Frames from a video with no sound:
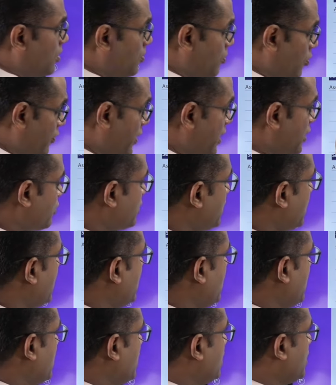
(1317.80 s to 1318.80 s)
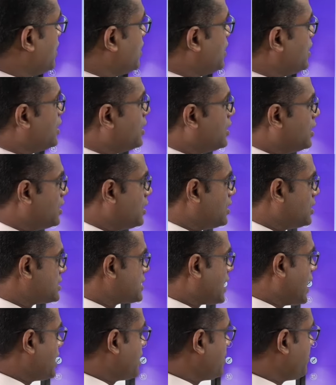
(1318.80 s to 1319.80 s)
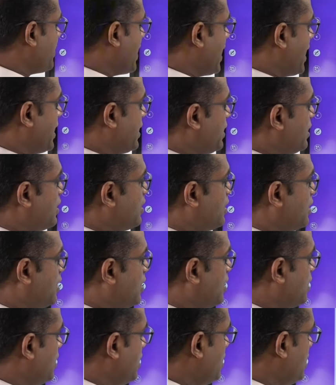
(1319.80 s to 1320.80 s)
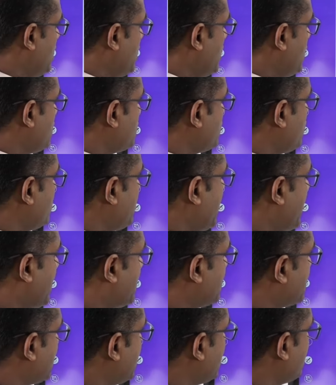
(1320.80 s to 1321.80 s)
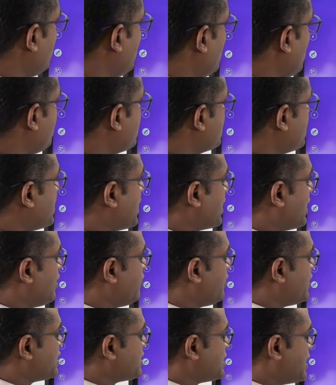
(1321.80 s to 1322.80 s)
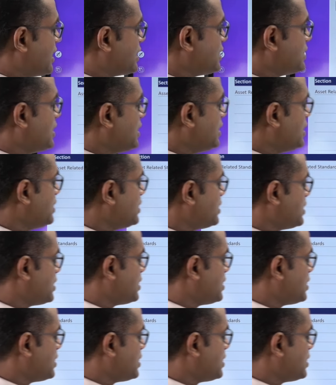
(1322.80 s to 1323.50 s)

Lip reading: moving to the study plan. So there are three columns: the relevant section,